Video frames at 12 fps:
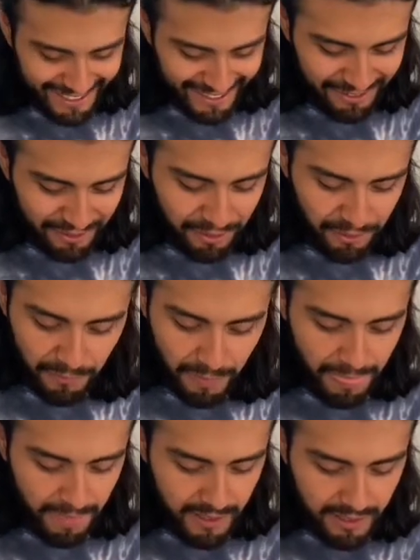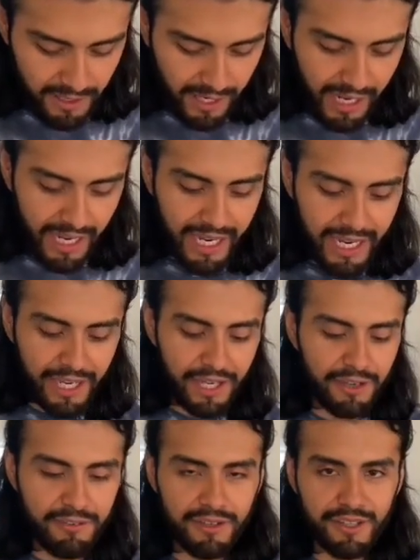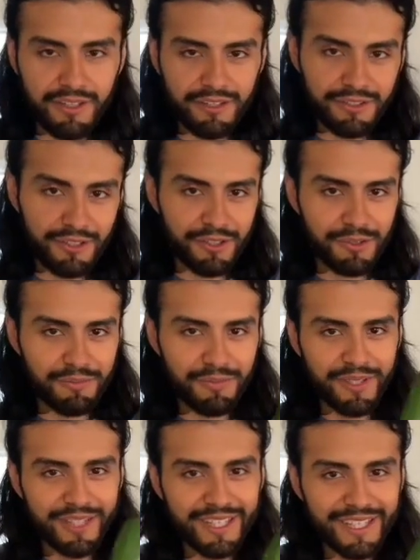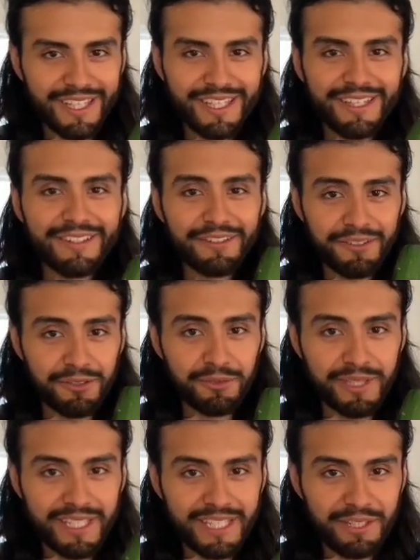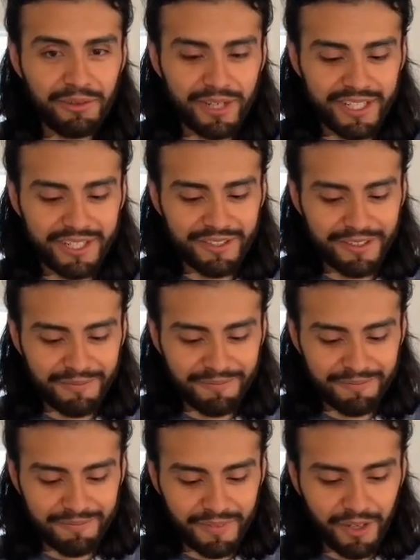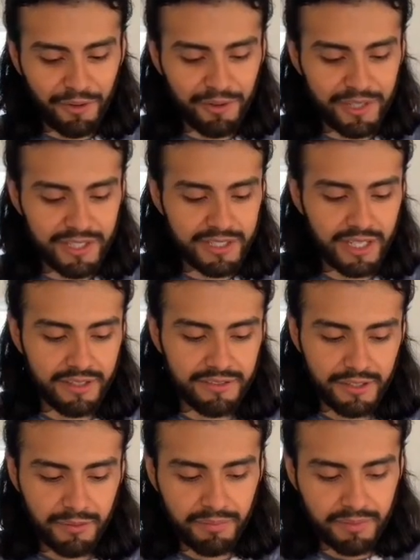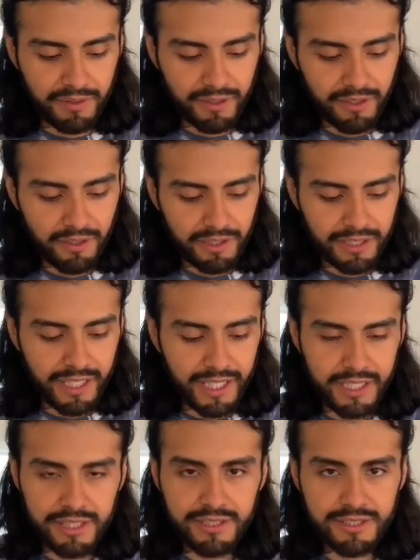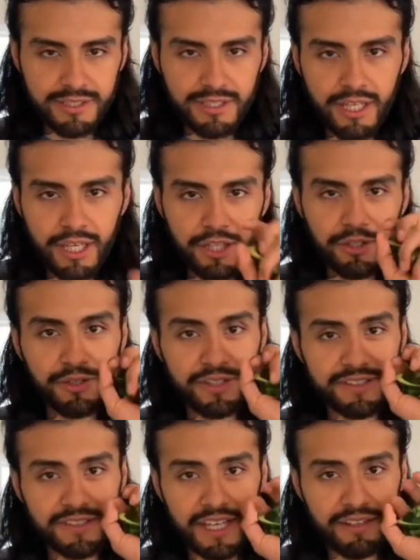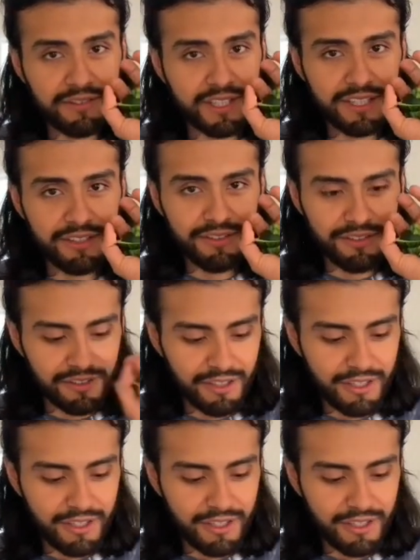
So I have some zucchini right here, already diced up, cut the edges. You can save these.